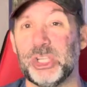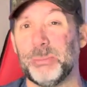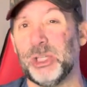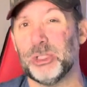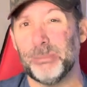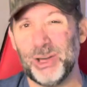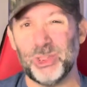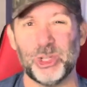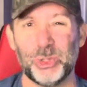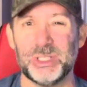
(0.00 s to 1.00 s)
shipping, so
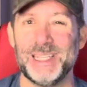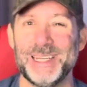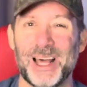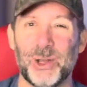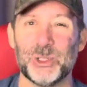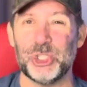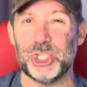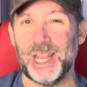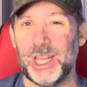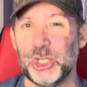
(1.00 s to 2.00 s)
about $13 and
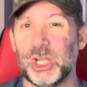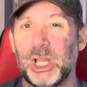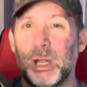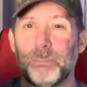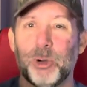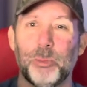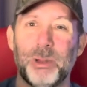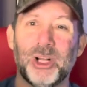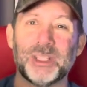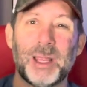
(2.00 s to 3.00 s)
change per
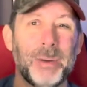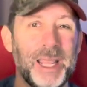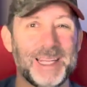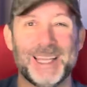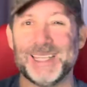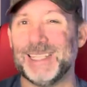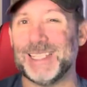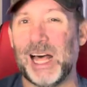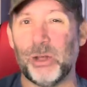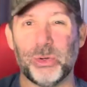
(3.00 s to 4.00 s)
belt. I paid like $1
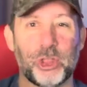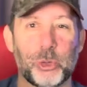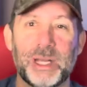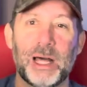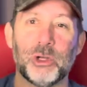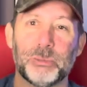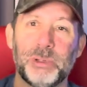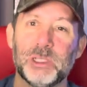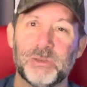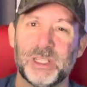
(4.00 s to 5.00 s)
to $3 a
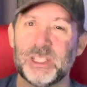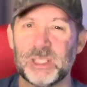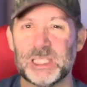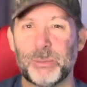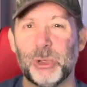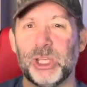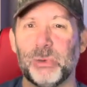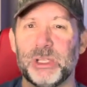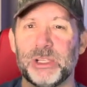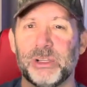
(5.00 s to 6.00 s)
piece for these, so that's a pretty
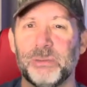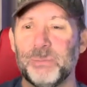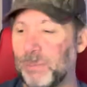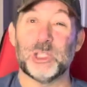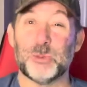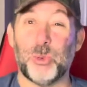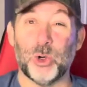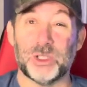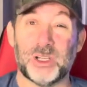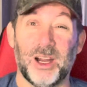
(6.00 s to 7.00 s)
good return. On to the
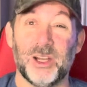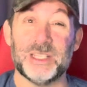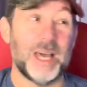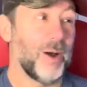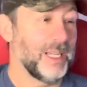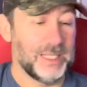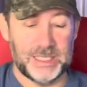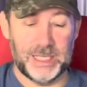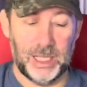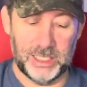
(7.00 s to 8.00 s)
sports cards. Now I did
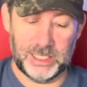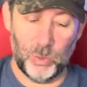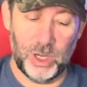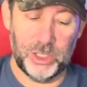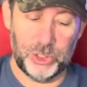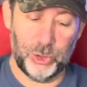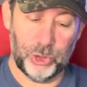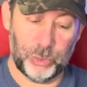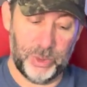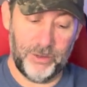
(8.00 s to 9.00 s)
sell, let's see,
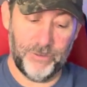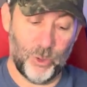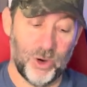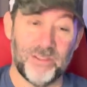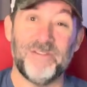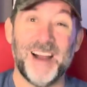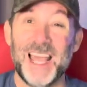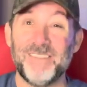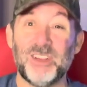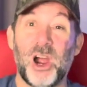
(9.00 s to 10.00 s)

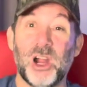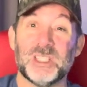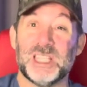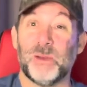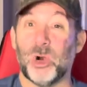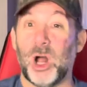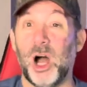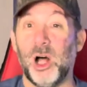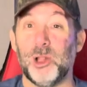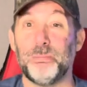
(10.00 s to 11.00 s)
5 cards, and they were
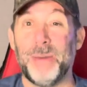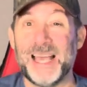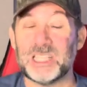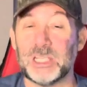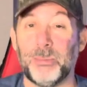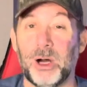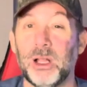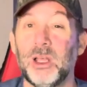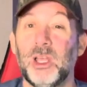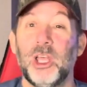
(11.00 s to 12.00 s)
all
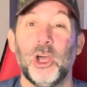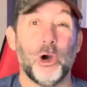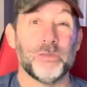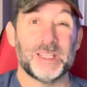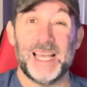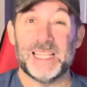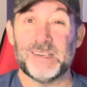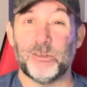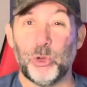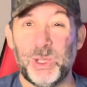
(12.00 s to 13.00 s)
basketball. Over the last
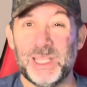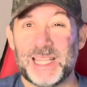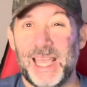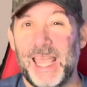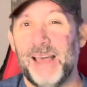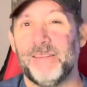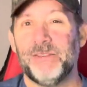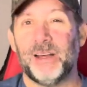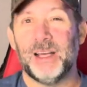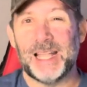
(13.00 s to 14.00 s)
several weeks, I
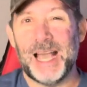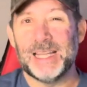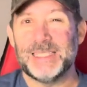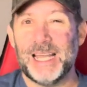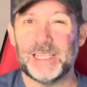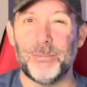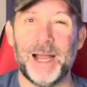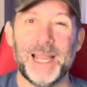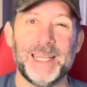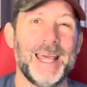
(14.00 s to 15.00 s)
have a contact of
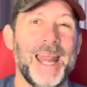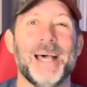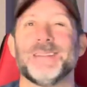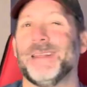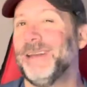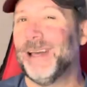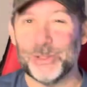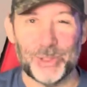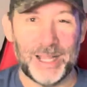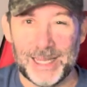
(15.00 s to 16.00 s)
mine that has
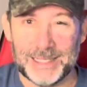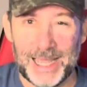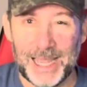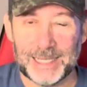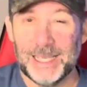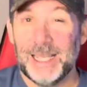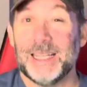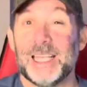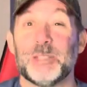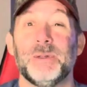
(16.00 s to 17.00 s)
another contact
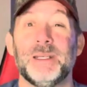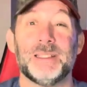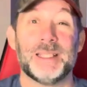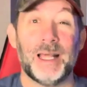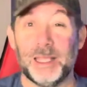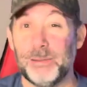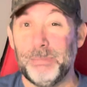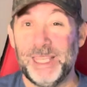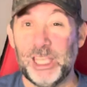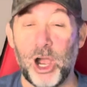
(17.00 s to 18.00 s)
that's been selling
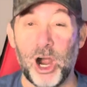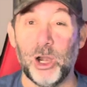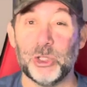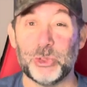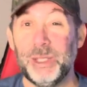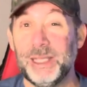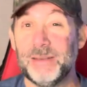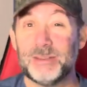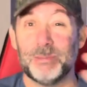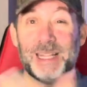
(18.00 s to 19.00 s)
me cards. So he
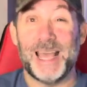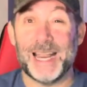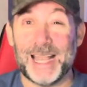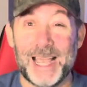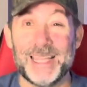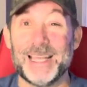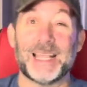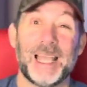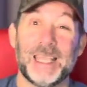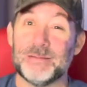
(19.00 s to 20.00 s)
gives them to that guy
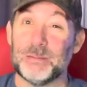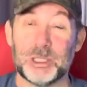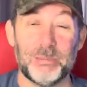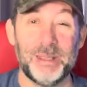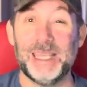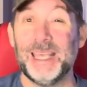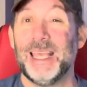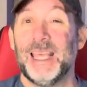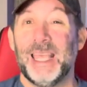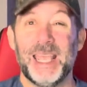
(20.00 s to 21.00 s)
gives them to me,
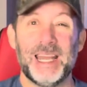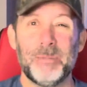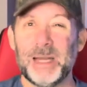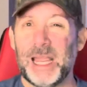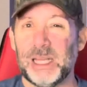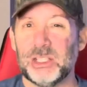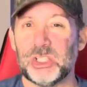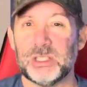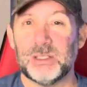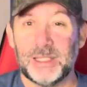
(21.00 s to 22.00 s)
and I've been kind of
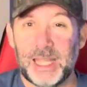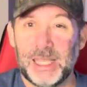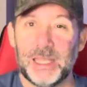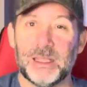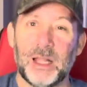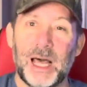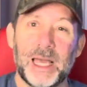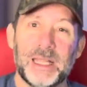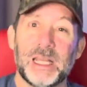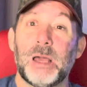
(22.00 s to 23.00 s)
just taking the
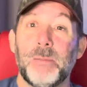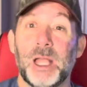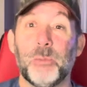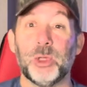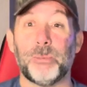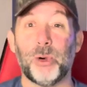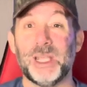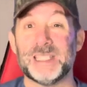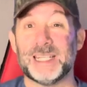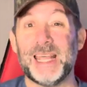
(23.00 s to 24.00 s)
lot and then coming up with a
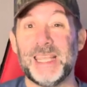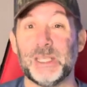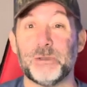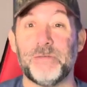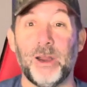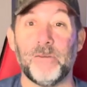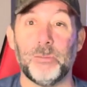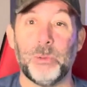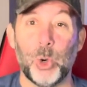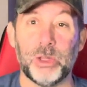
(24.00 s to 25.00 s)
price that I think is fair for
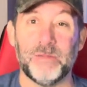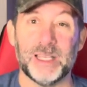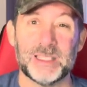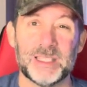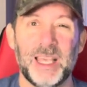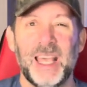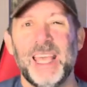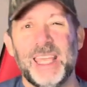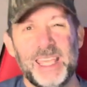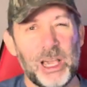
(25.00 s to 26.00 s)
both of us.
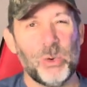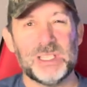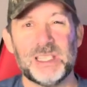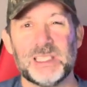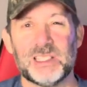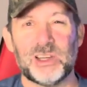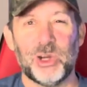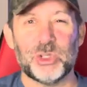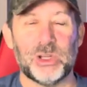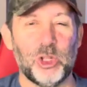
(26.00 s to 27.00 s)
He always thinks his
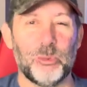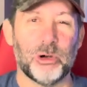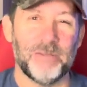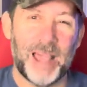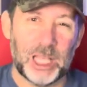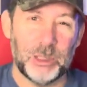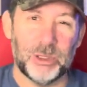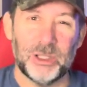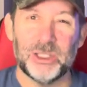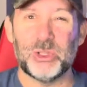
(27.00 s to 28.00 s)
cards are a little more
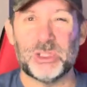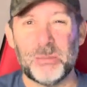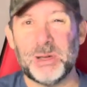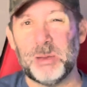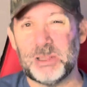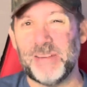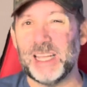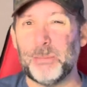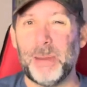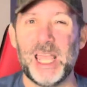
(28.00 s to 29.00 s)
valuable, so sometimes I've
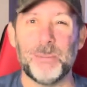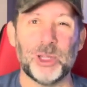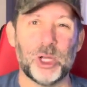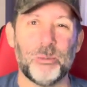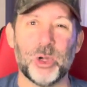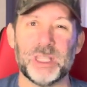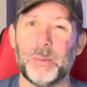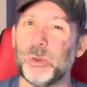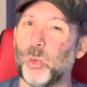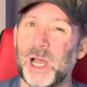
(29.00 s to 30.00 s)
had to pay up a little more than
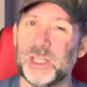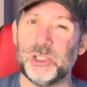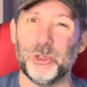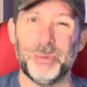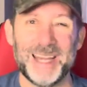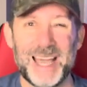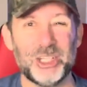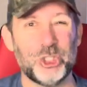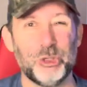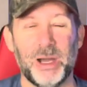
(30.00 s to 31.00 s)
I would want to, but
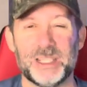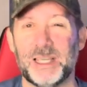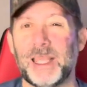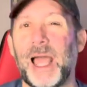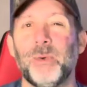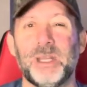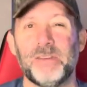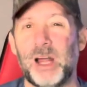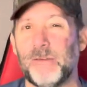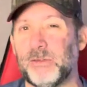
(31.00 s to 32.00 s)
not too much. Like I would give
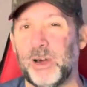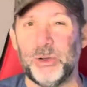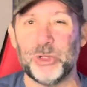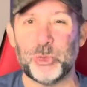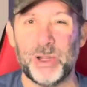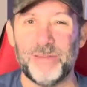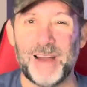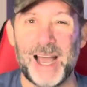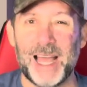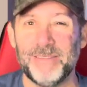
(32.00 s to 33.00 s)
an offer of
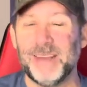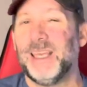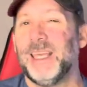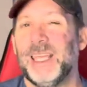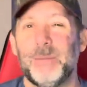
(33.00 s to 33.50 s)
$125. He